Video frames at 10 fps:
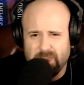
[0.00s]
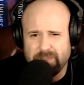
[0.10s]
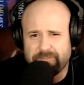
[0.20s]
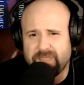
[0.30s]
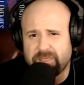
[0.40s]

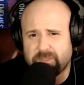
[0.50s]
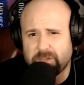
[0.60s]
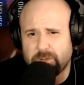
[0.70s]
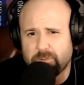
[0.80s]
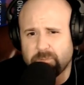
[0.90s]
I have faith
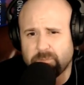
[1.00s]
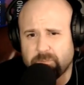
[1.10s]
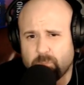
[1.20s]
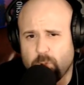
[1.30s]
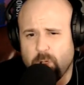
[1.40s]
in you.
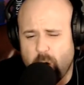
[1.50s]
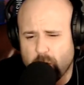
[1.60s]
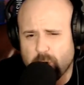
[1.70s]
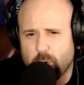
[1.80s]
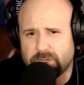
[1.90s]
We're
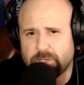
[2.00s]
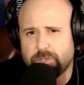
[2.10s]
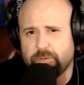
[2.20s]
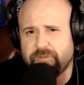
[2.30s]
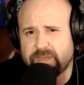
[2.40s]
all going
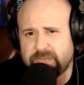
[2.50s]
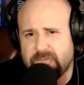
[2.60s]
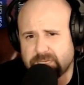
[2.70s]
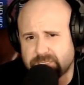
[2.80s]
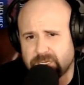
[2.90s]
to do
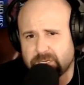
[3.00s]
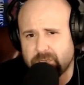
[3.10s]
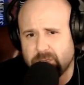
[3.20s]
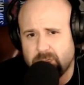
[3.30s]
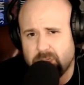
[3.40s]
fantastic.
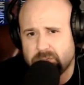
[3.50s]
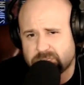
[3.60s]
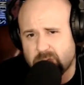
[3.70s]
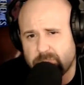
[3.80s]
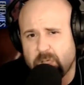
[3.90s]

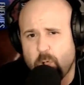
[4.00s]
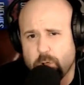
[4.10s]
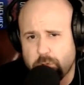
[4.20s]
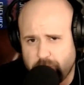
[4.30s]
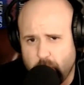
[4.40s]
It's going to be
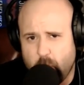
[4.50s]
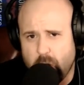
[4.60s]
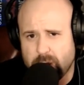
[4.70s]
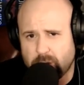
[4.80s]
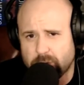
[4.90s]
hard for a
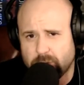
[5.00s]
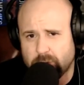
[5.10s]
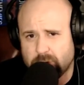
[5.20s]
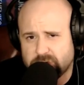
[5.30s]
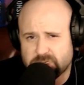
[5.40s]
while.
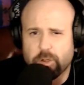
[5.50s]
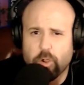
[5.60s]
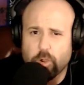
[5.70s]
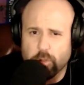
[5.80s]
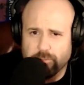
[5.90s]
It's
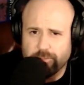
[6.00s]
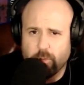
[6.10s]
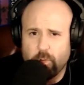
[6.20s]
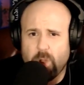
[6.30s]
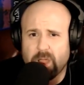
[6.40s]
going to hurt
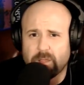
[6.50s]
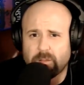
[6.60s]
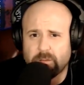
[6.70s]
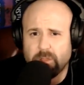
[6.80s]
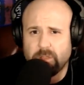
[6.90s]
for a
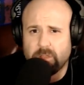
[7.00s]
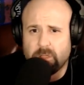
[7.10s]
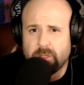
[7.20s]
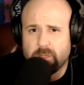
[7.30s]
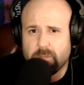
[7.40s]
while.
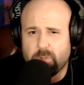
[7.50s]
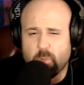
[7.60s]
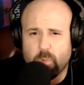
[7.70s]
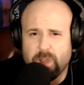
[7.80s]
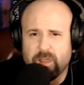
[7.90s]

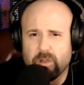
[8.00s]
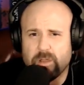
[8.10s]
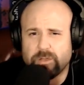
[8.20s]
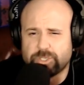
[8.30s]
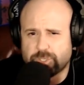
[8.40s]
But
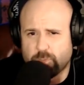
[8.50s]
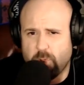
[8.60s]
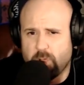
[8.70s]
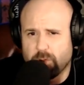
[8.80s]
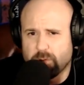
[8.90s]
we're
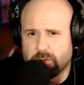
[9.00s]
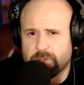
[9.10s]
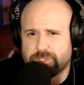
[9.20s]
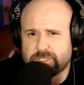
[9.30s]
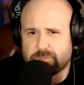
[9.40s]
stronger,
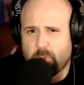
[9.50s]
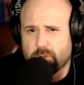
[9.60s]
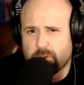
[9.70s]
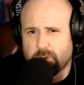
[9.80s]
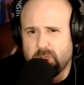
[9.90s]

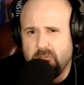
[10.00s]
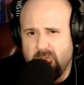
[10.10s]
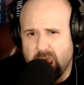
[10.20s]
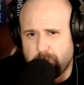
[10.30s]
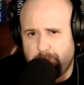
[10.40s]
smarter,
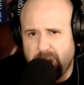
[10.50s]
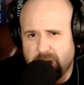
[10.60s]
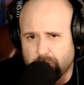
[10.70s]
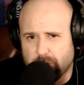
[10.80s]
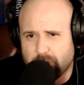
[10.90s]
and
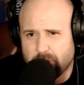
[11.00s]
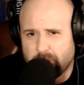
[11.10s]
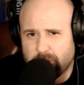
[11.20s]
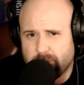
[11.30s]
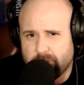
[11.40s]
better
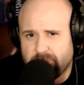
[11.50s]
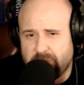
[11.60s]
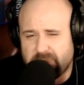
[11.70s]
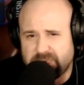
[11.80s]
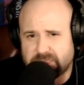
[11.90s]

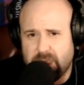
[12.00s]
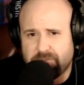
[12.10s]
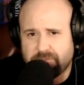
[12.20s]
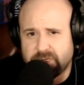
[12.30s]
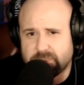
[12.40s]
than these
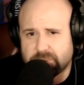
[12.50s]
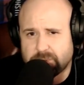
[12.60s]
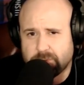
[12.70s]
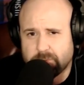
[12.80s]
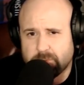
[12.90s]

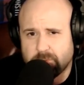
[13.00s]
lefties.